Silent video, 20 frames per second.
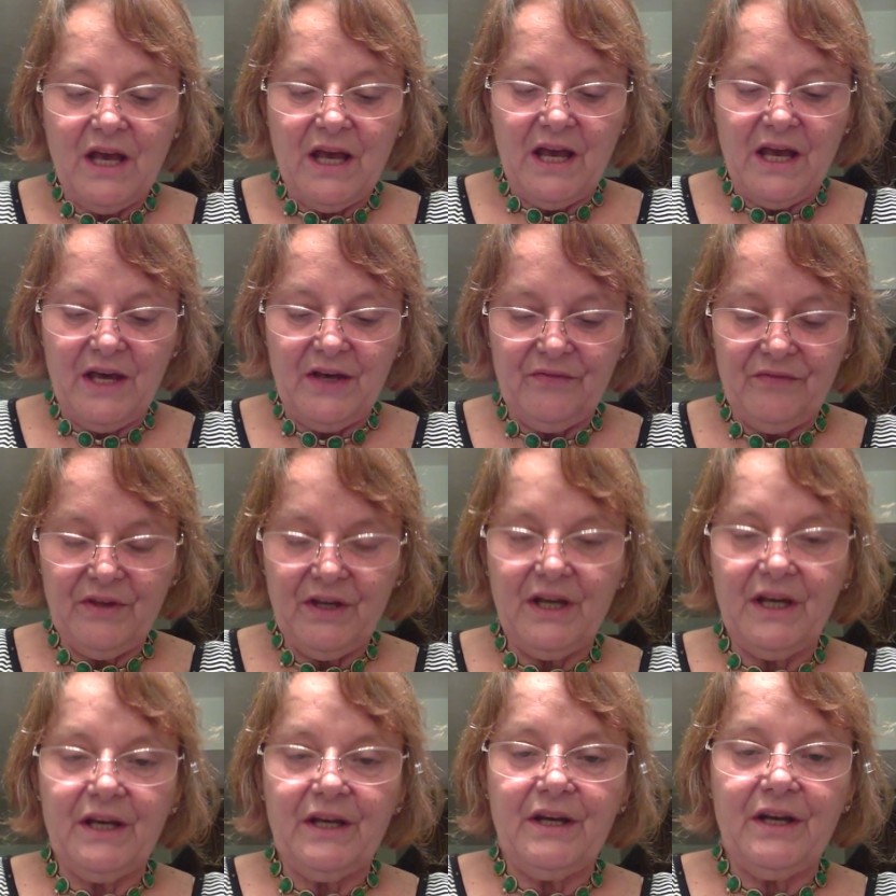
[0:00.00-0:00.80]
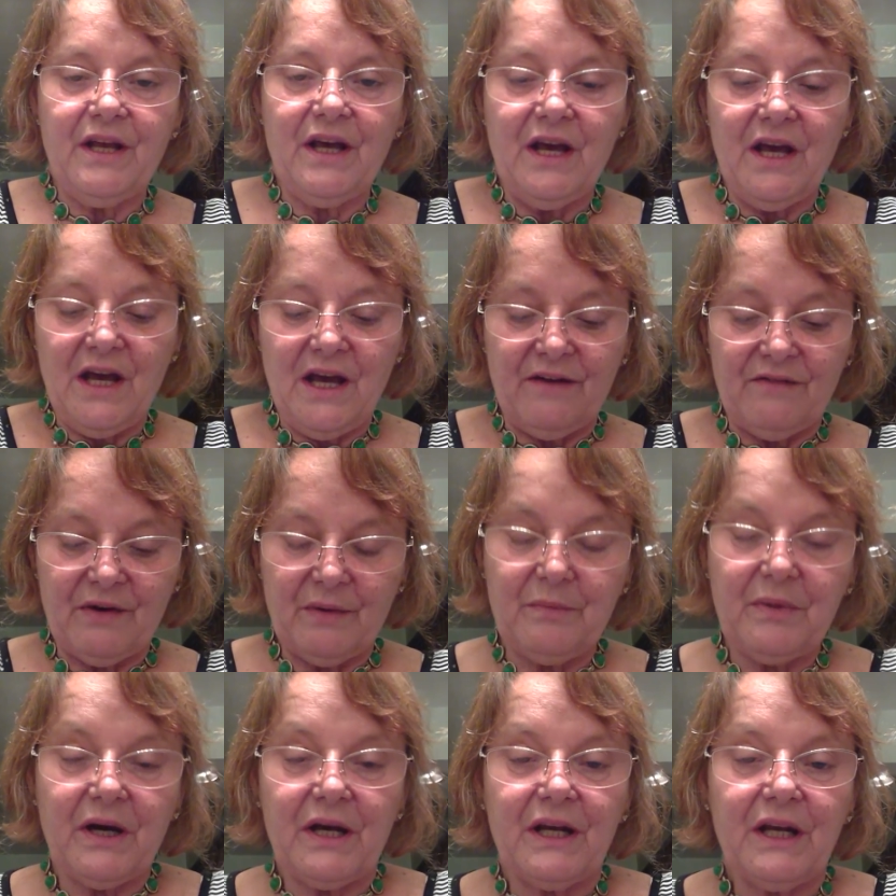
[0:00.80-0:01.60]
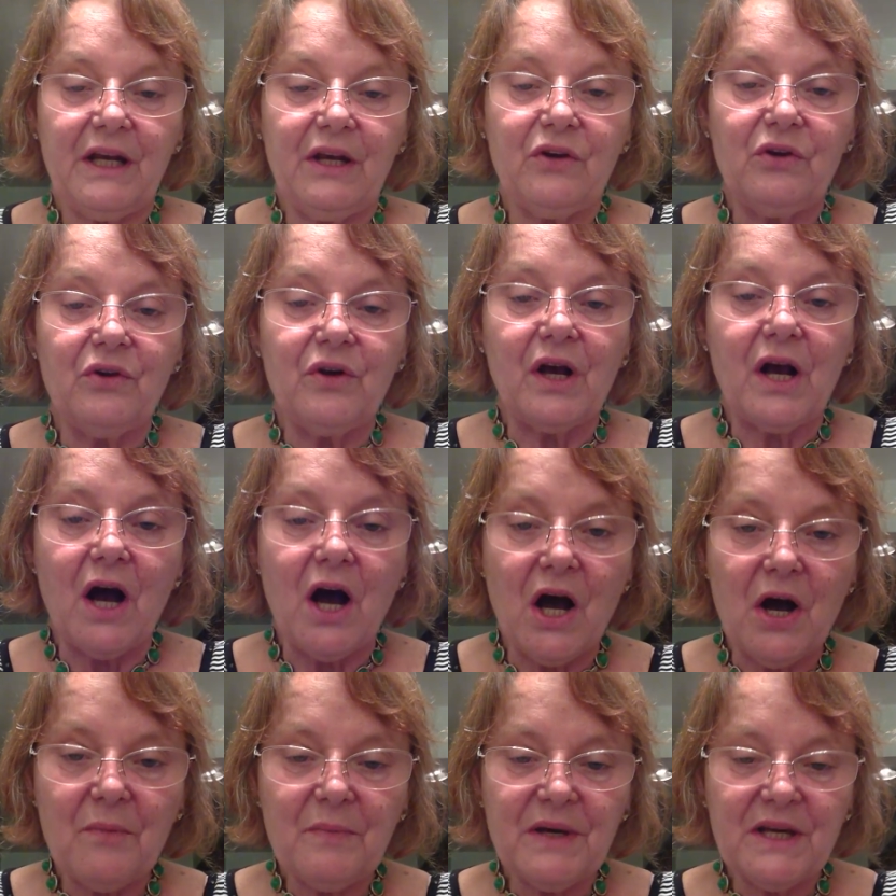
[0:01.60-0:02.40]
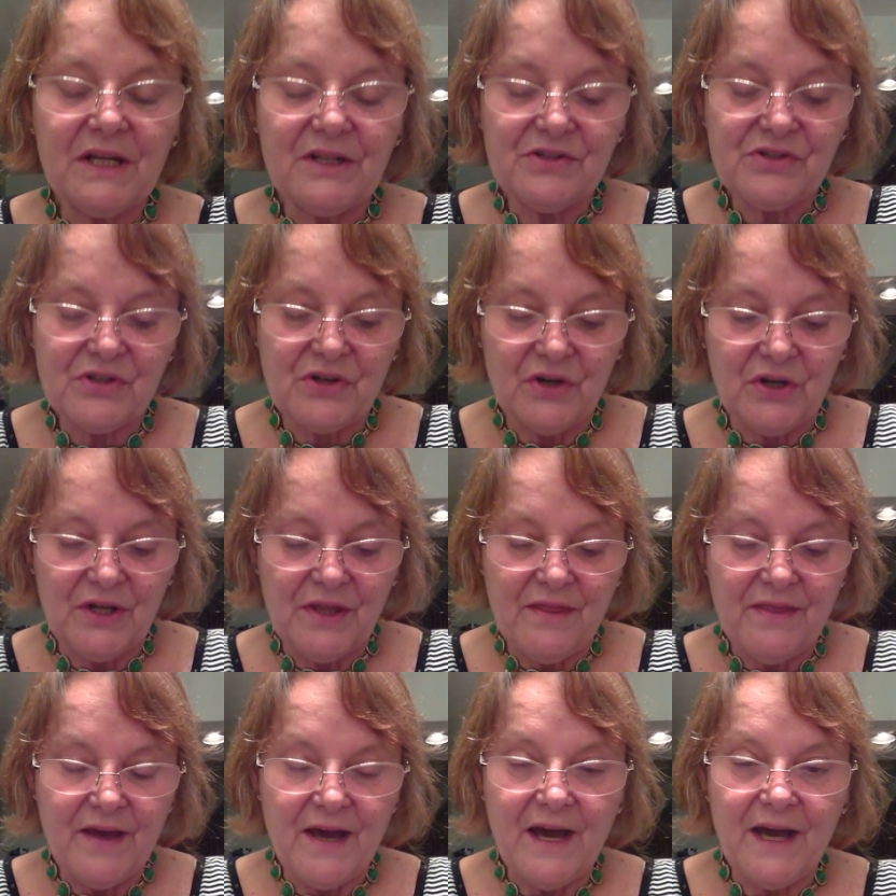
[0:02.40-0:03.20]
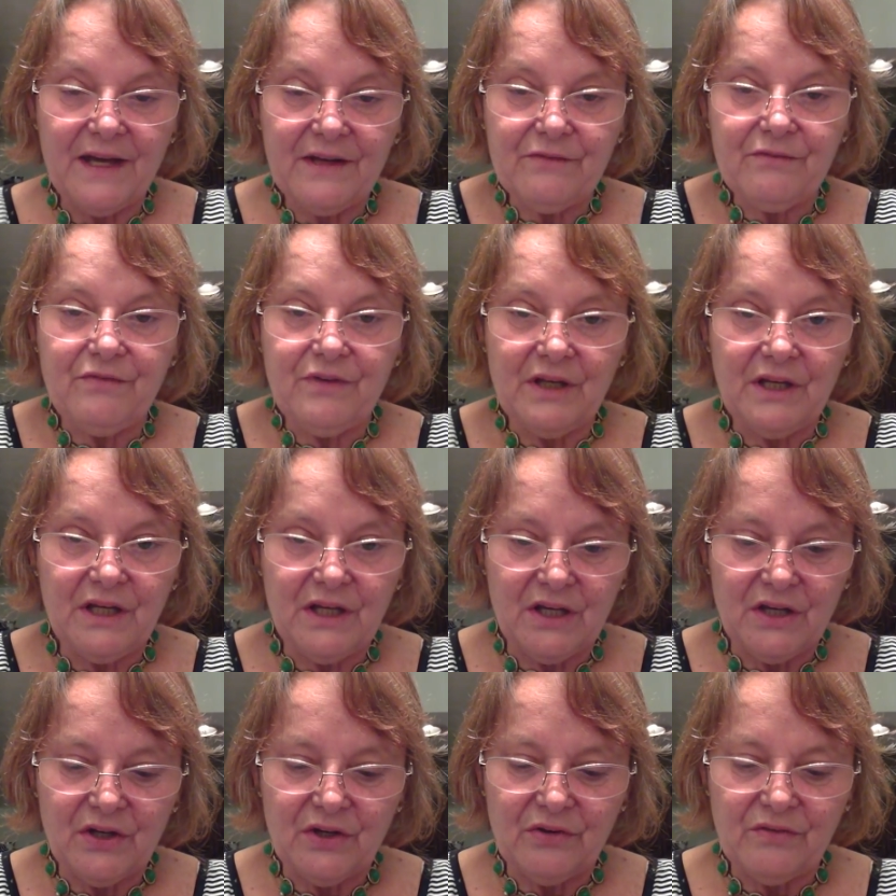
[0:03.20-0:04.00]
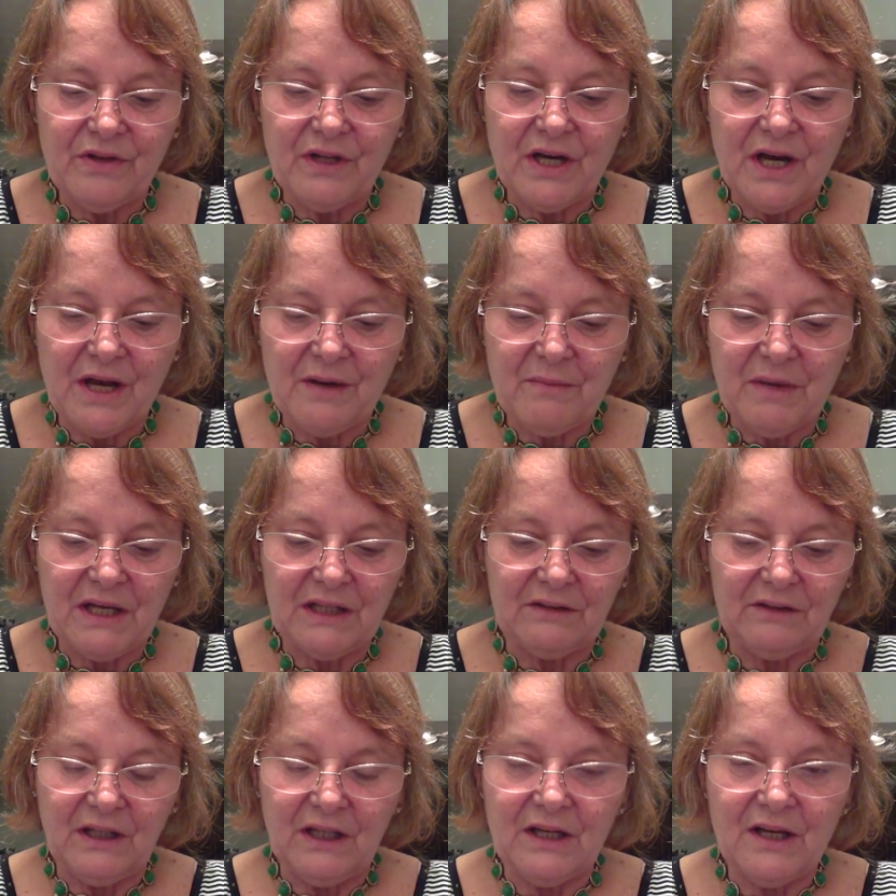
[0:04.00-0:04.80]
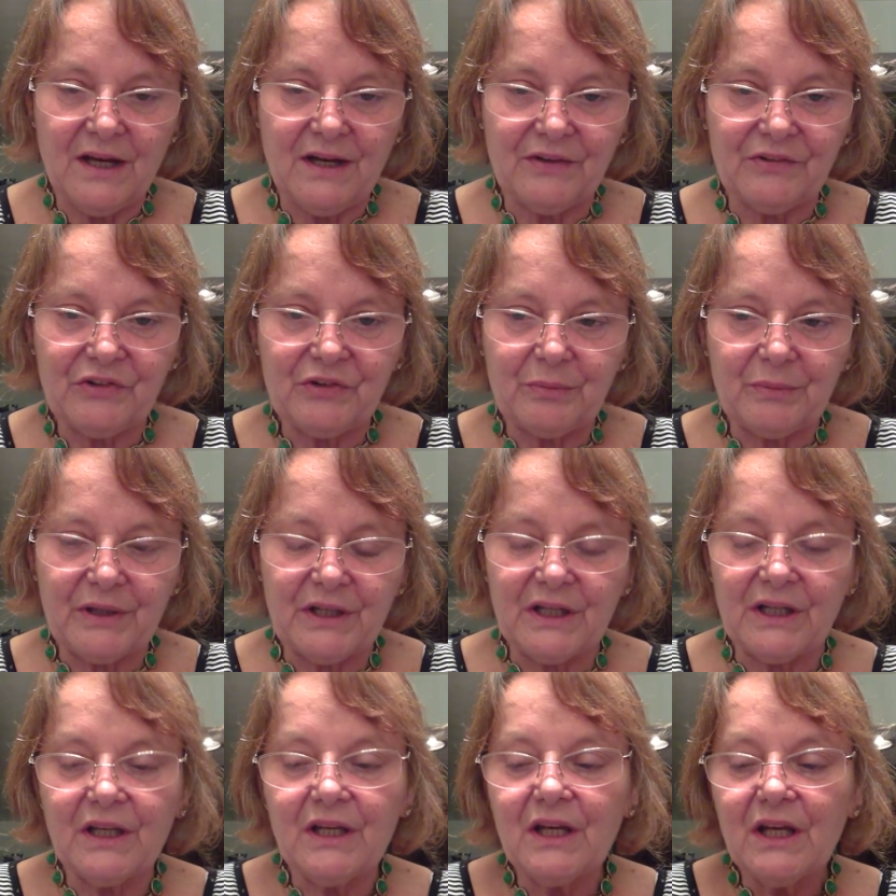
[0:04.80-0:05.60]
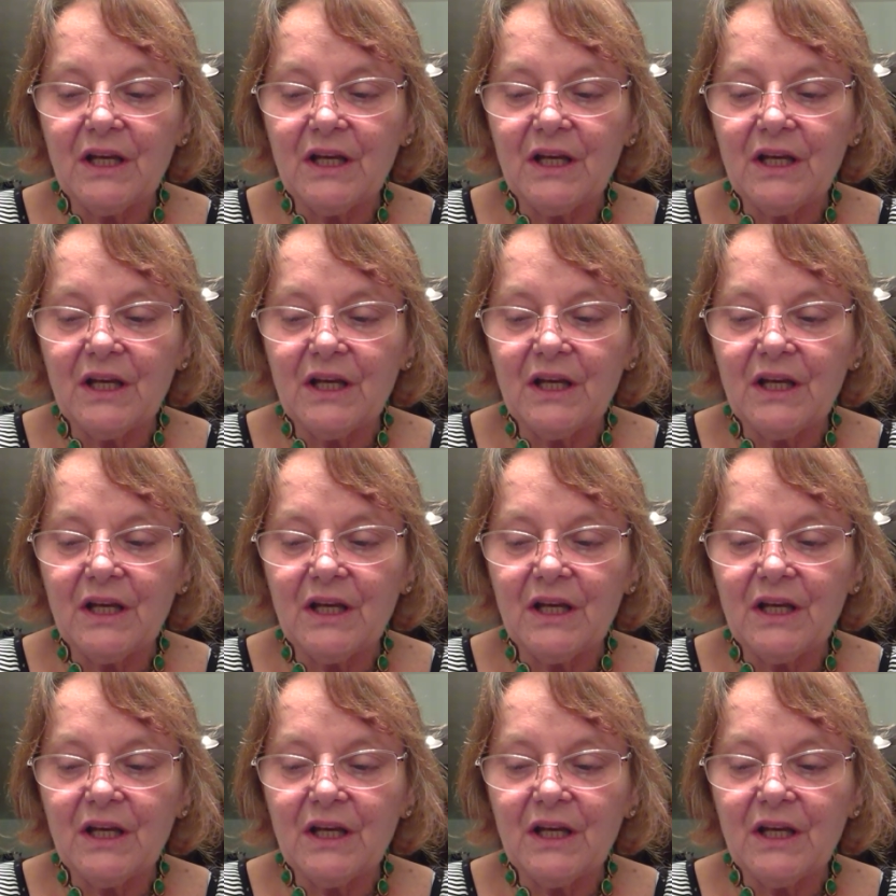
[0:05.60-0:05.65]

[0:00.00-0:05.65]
And then everybody who comments on that video that I make the announcement